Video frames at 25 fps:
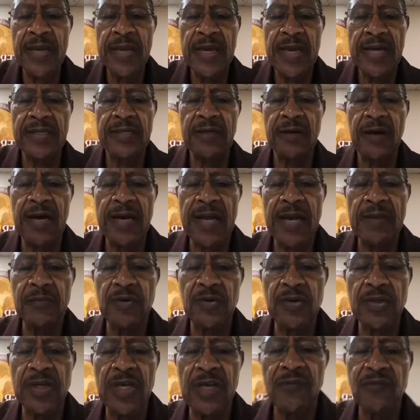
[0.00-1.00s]
And God, I'm
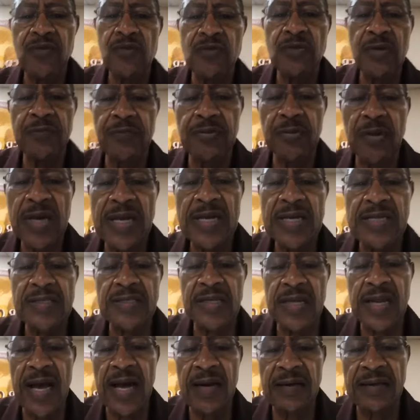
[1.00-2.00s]
going to give you the praise,
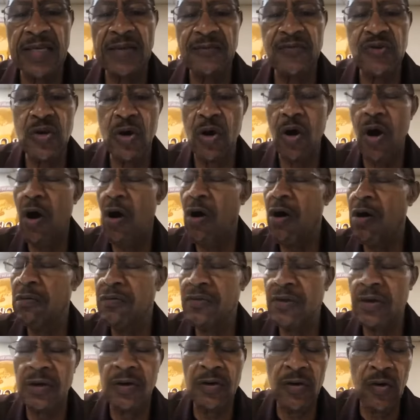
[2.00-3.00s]
and I'll give you all
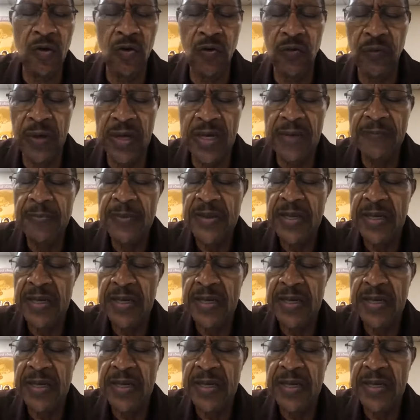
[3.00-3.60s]
the glory